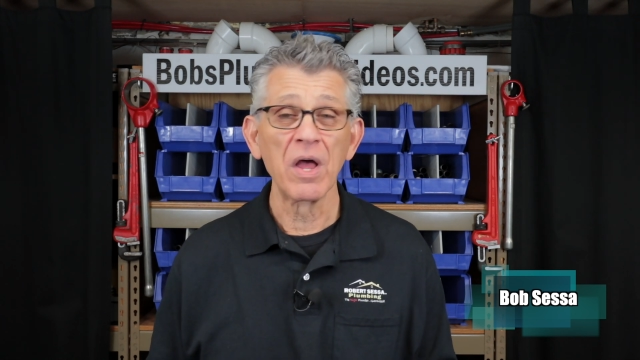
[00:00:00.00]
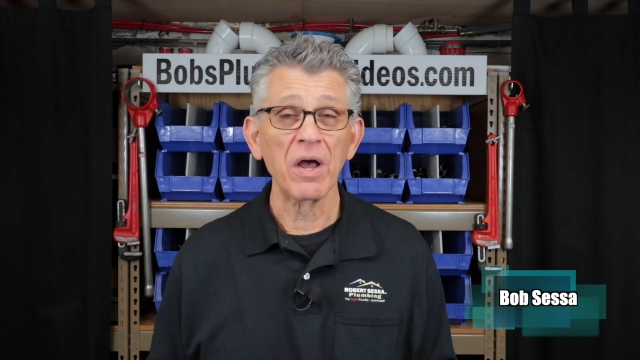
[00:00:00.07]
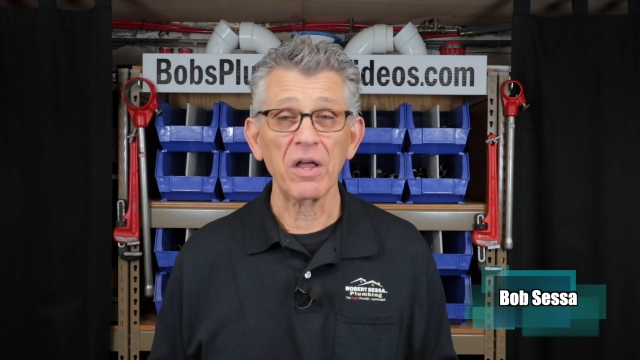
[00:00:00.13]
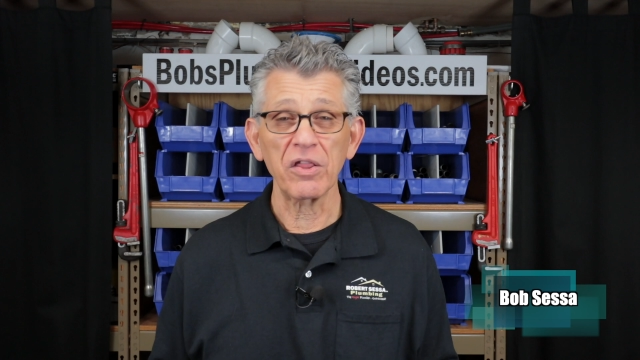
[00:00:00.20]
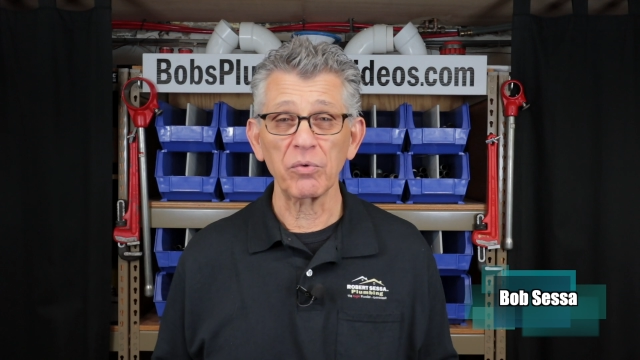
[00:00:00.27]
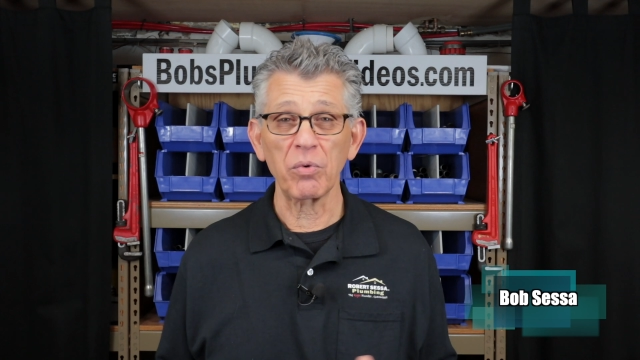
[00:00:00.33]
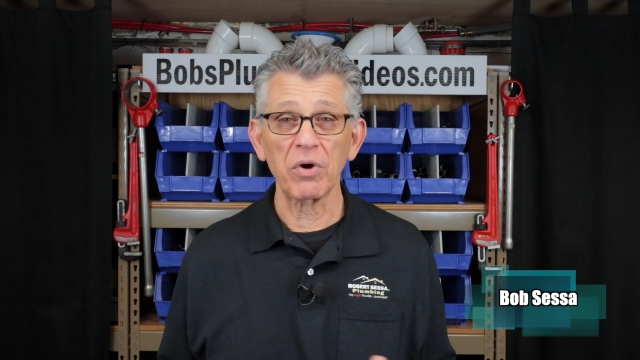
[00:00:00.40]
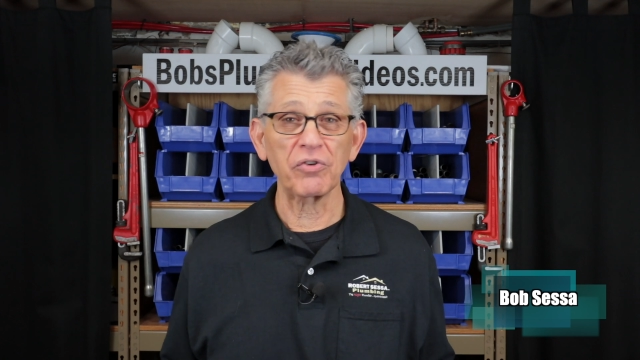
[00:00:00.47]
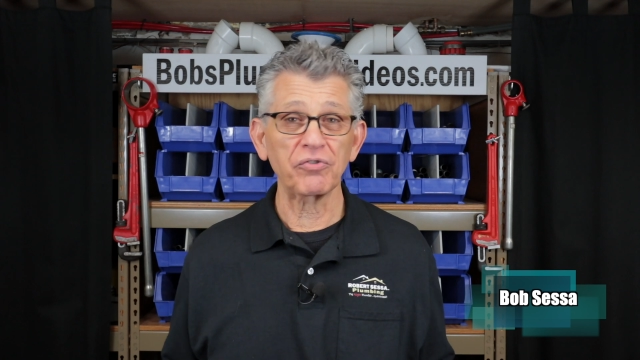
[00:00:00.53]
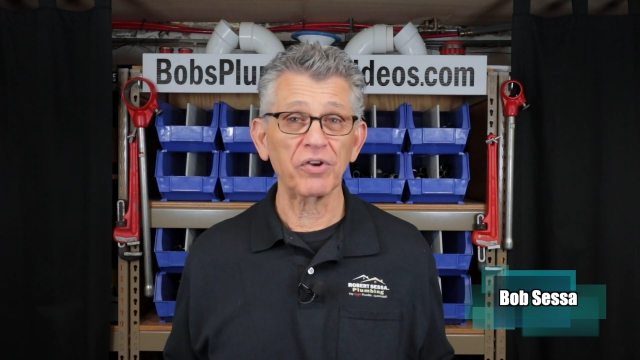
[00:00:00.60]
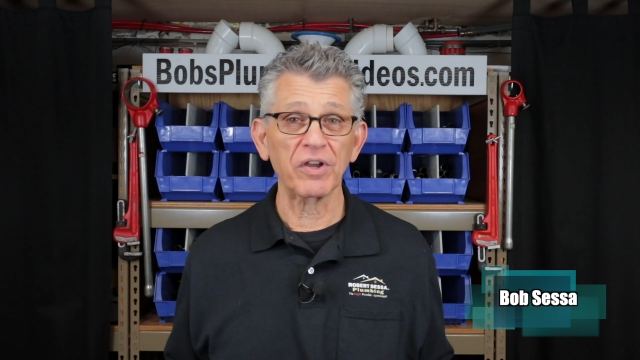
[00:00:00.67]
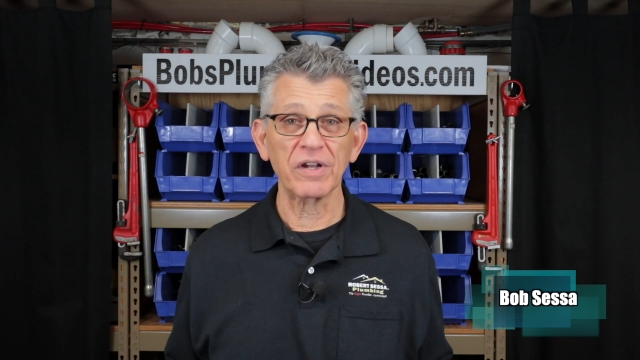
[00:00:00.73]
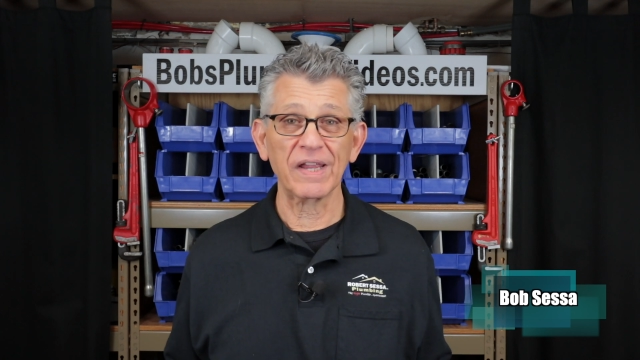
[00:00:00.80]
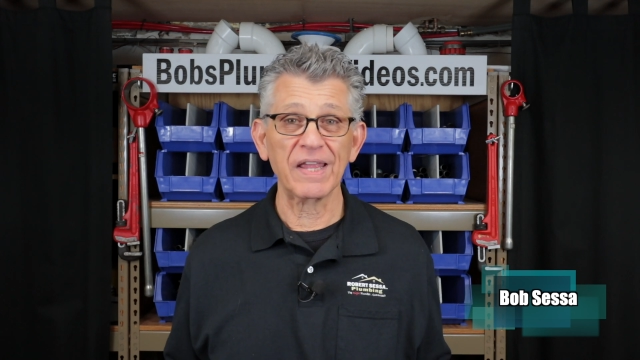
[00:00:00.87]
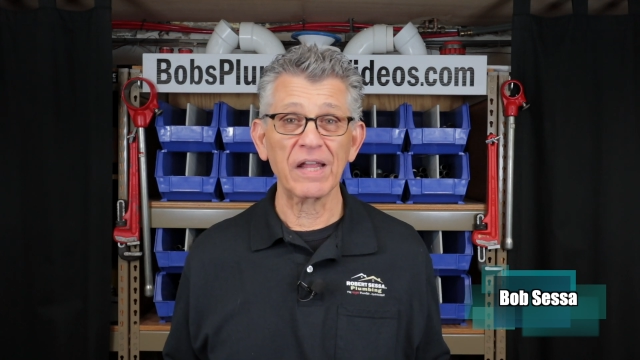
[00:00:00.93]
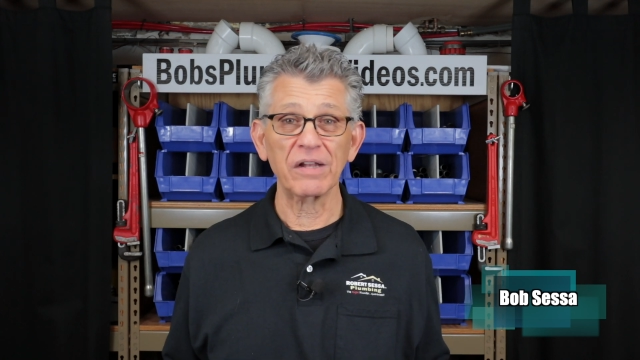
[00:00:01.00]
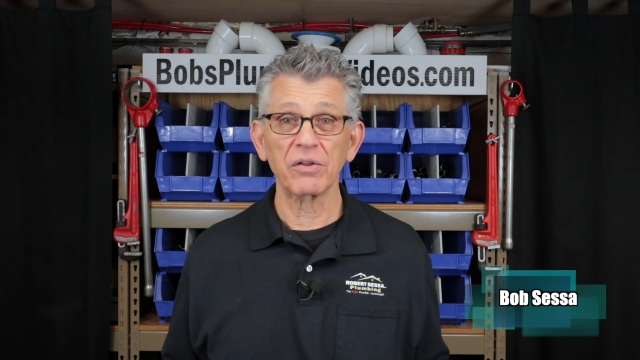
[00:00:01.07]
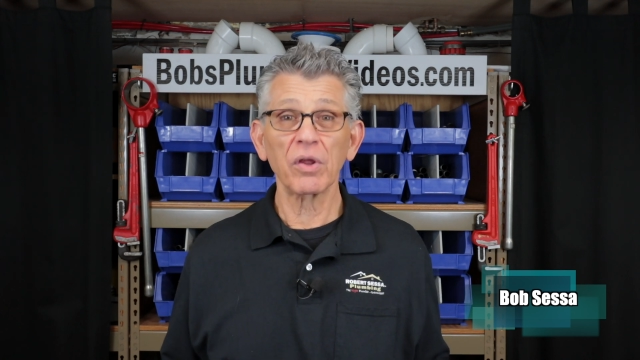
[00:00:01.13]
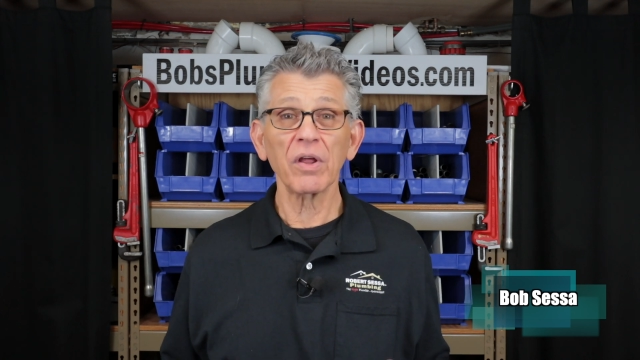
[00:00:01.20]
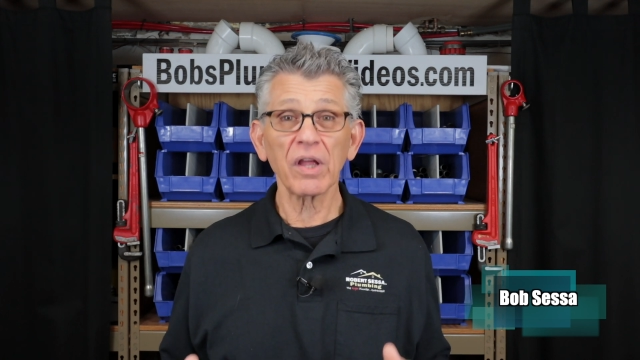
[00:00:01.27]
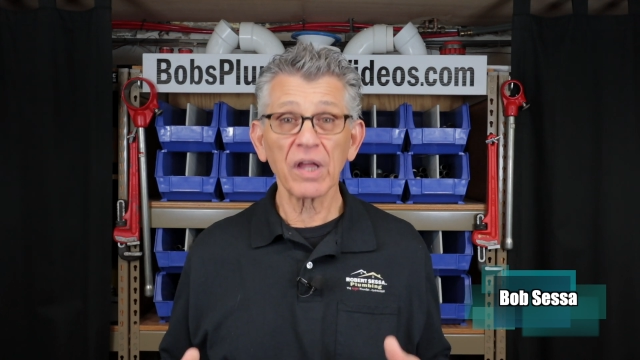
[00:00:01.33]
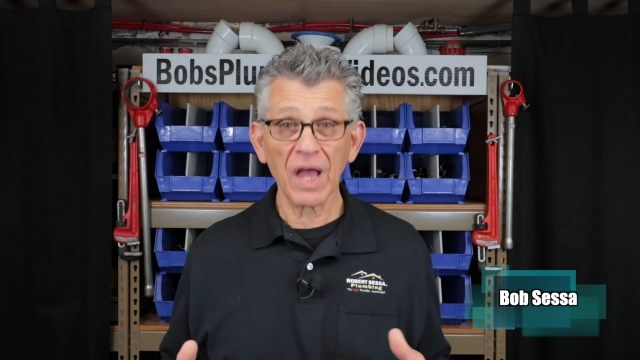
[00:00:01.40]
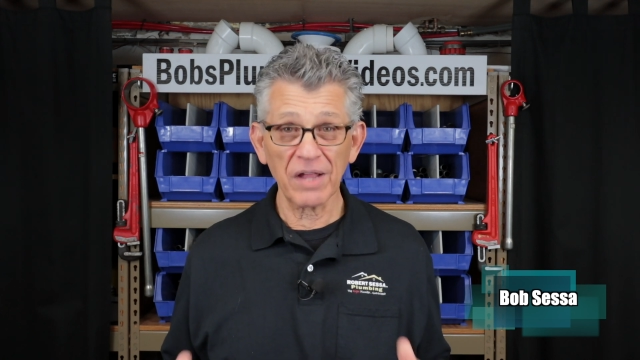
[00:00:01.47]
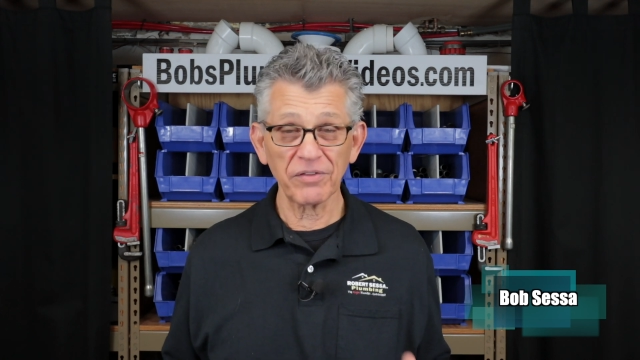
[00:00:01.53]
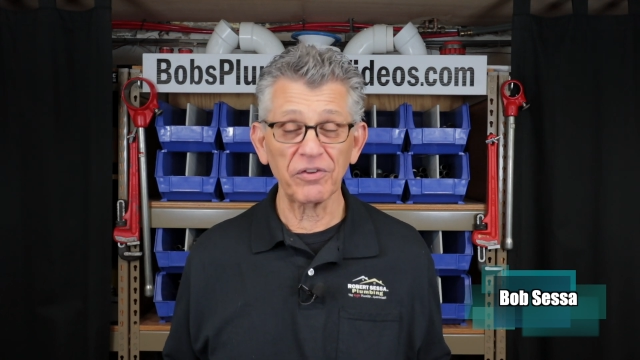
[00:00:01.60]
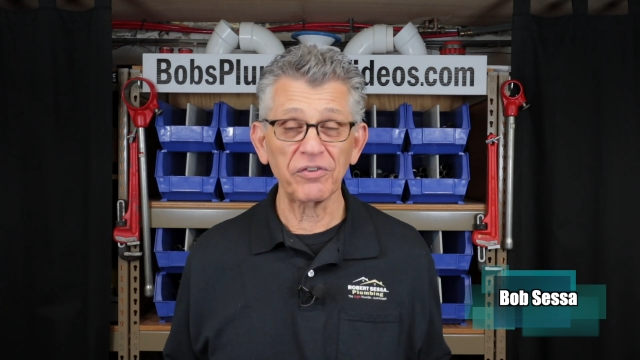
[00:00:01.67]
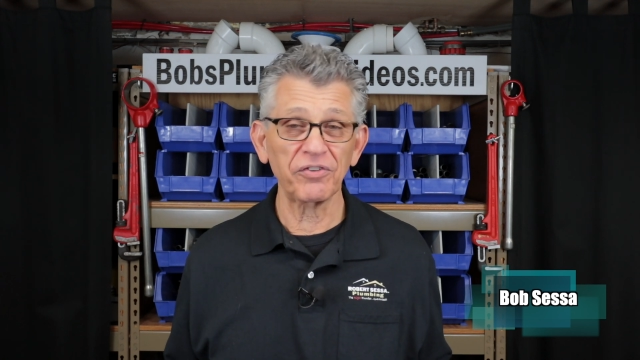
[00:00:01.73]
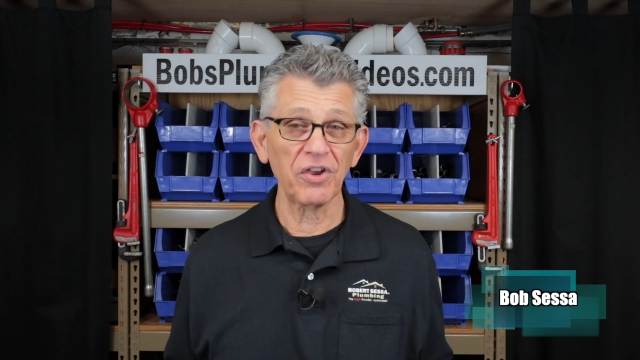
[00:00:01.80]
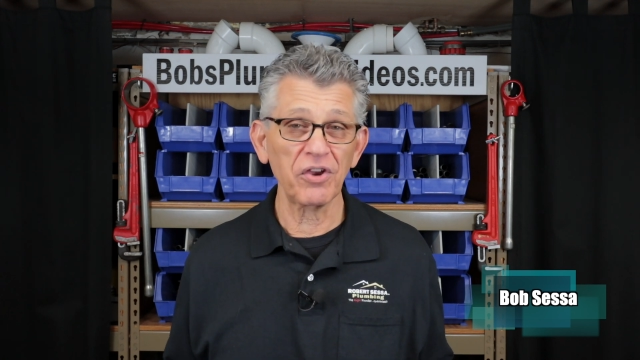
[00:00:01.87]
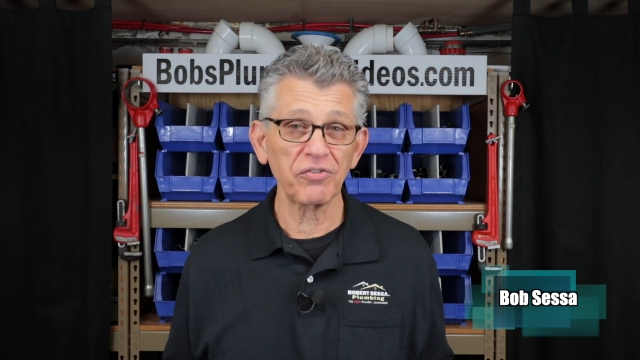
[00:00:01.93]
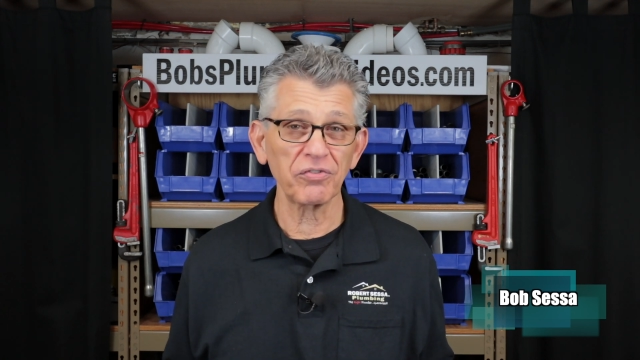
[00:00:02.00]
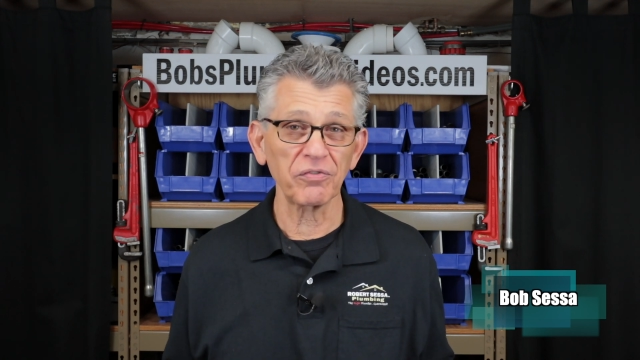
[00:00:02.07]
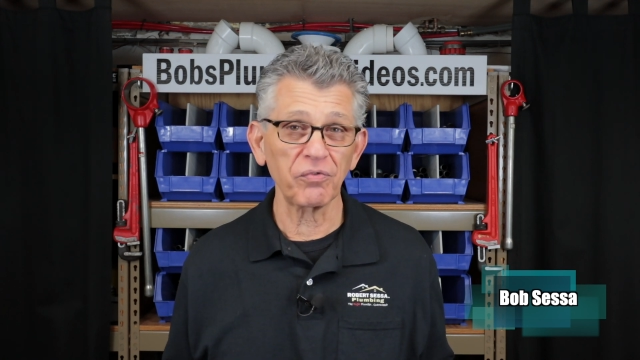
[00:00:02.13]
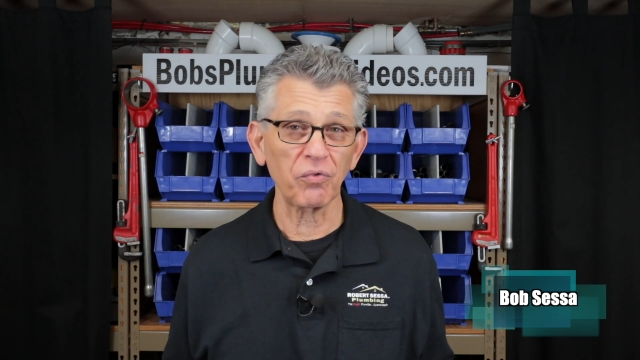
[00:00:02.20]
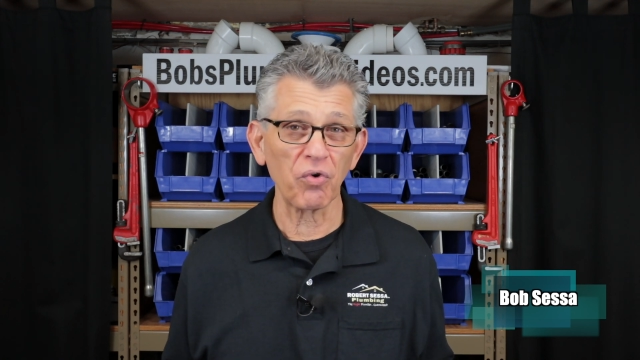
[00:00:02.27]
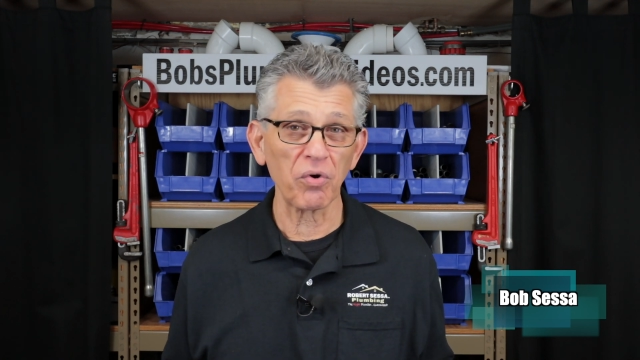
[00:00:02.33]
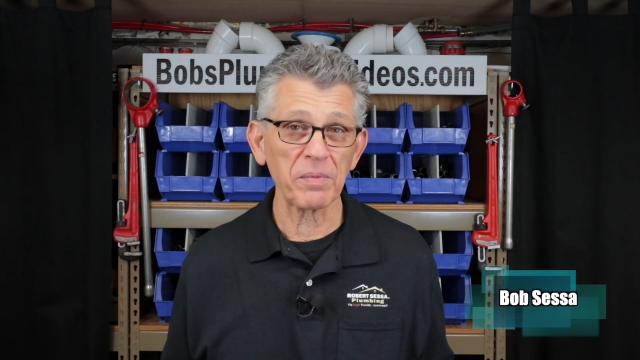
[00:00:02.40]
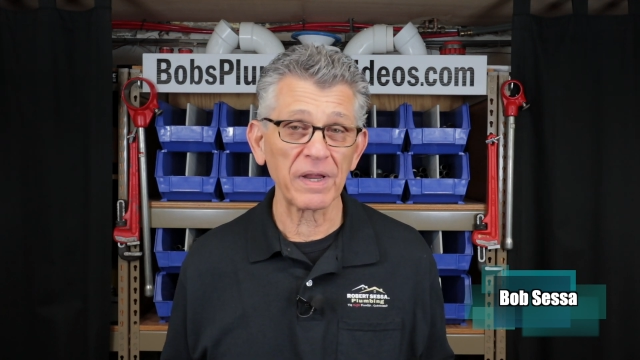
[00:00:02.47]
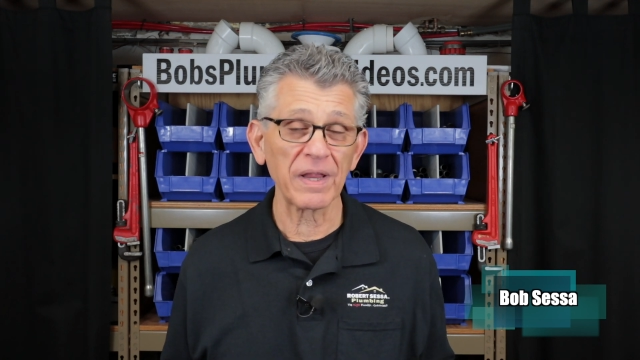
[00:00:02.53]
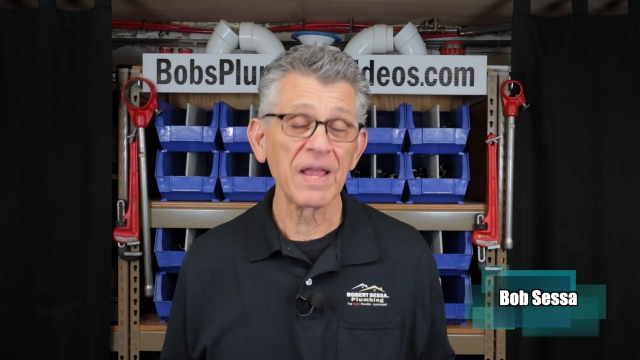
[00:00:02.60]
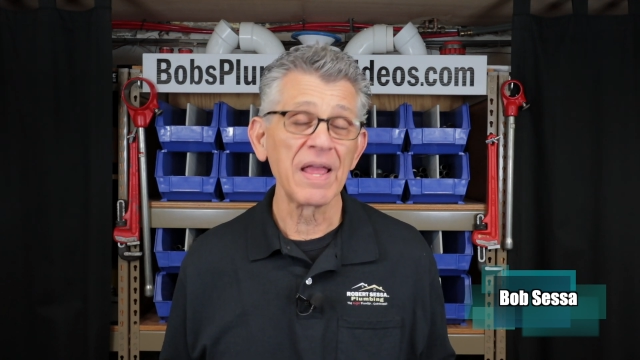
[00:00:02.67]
Otherwise, you're going to get condensation forming,